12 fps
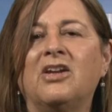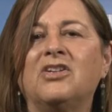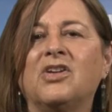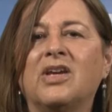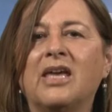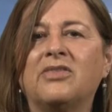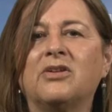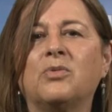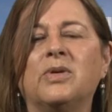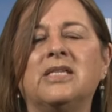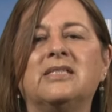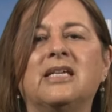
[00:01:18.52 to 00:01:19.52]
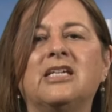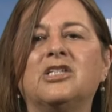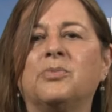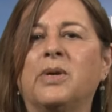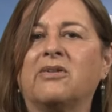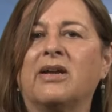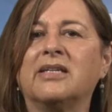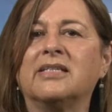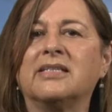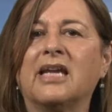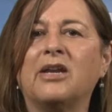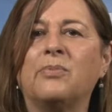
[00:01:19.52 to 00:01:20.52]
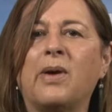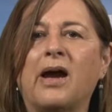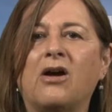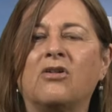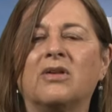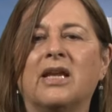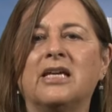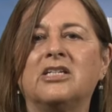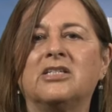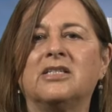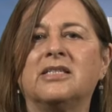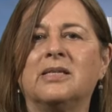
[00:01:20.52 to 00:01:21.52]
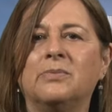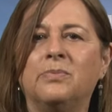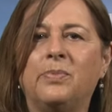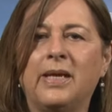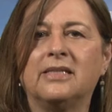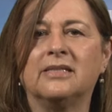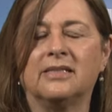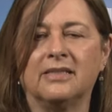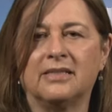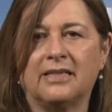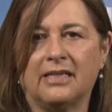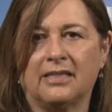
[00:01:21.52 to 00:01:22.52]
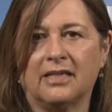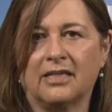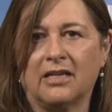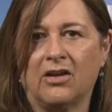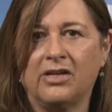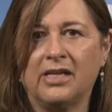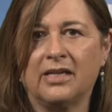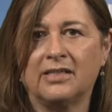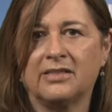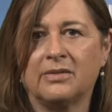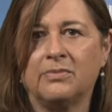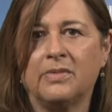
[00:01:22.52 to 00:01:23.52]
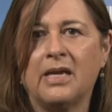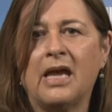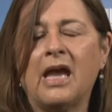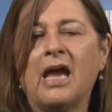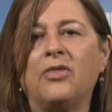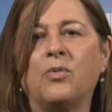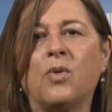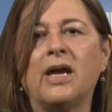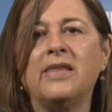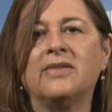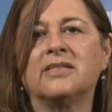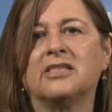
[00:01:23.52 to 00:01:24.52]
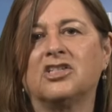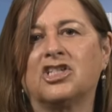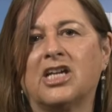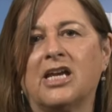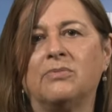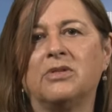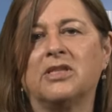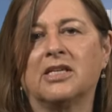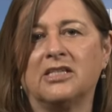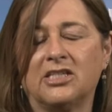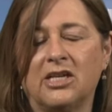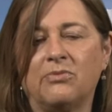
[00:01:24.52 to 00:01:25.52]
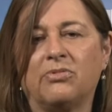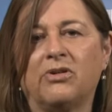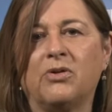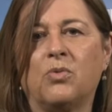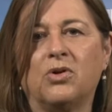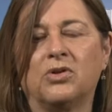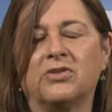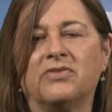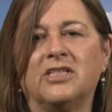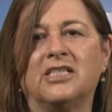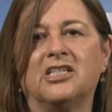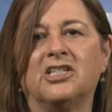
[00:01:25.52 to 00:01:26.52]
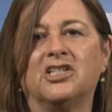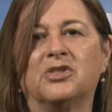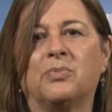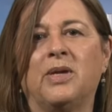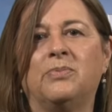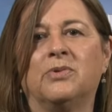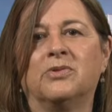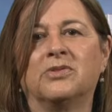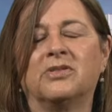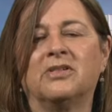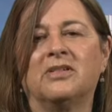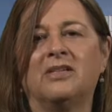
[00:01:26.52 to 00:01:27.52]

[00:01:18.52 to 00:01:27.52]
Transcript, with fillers: Together, we seek to better understand power relations embedded in settler colonialism and the way this has shaped the contemporary world of Indigenous peoples.